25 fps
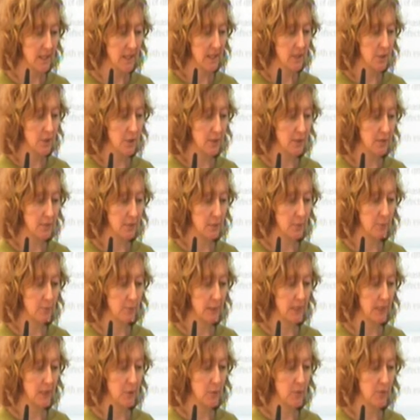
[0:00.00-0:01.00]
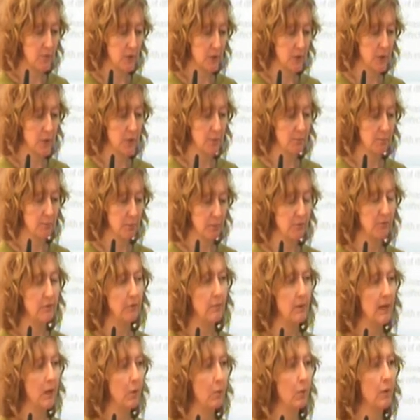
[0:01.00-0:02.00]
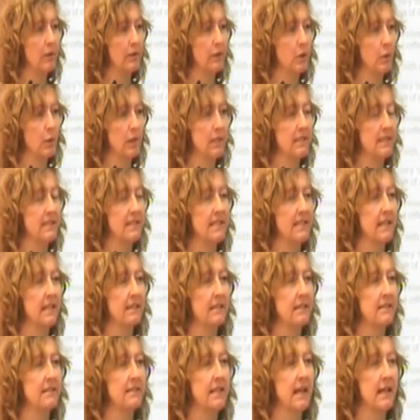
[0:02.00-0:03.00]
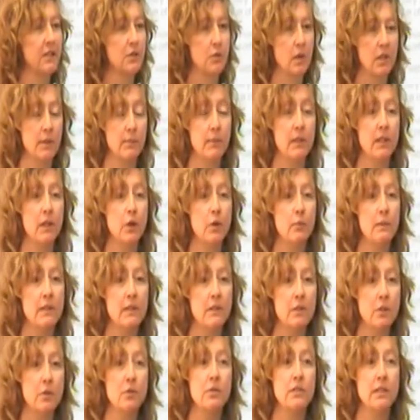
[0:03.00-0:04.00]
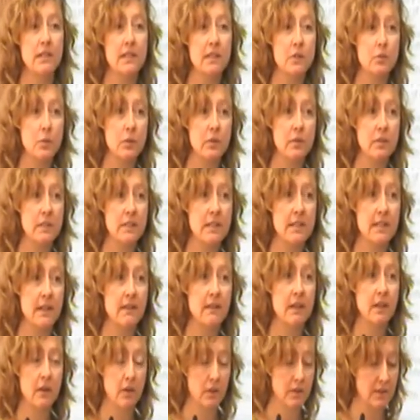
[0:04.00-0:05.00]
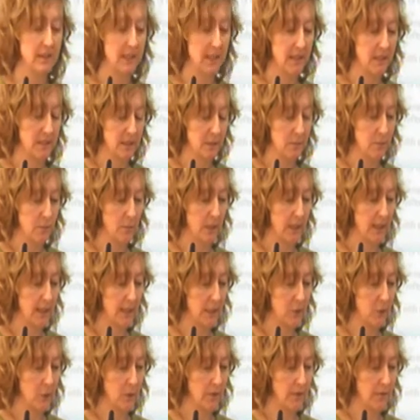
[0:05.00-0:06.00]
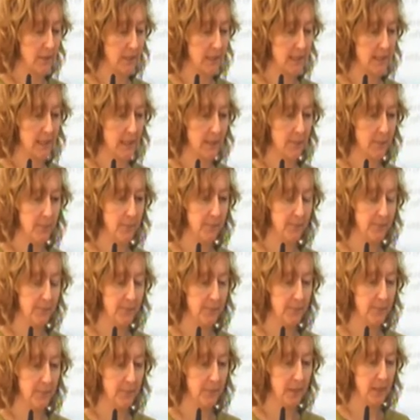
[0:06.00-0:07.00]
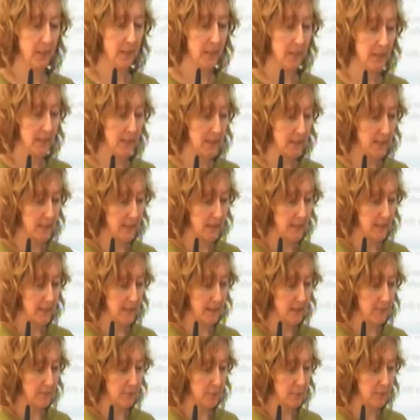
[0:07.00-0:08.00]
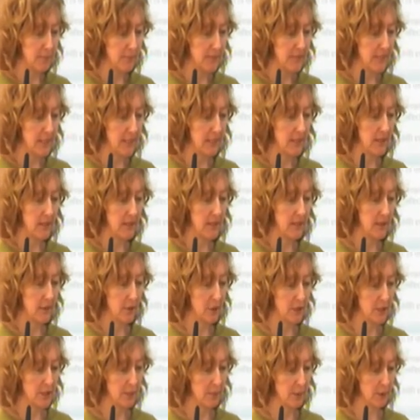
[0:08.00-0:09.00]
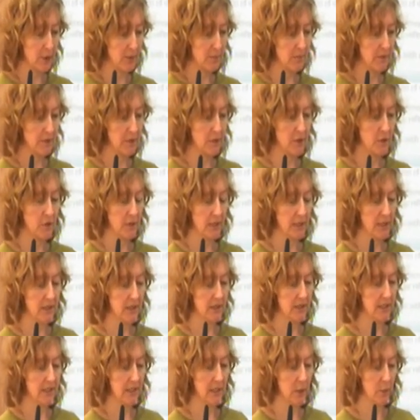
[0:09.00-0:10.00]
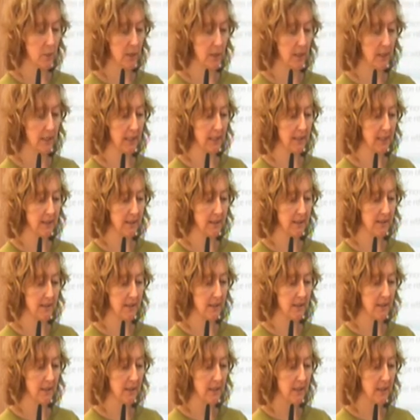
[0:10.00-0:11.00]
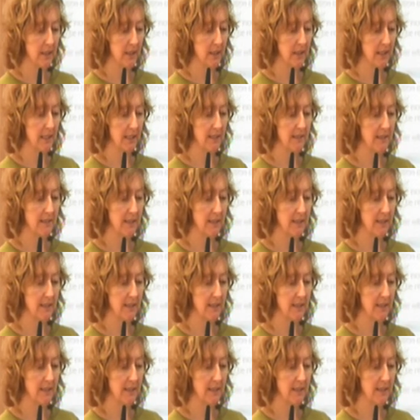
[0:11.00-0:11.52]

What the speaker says: So on the front page we've got some bump about what the quality standards are, so anybody coming new to this will understand the context and where they actually fit in. Then from there, across the bottom of the screen you'll see quick links and add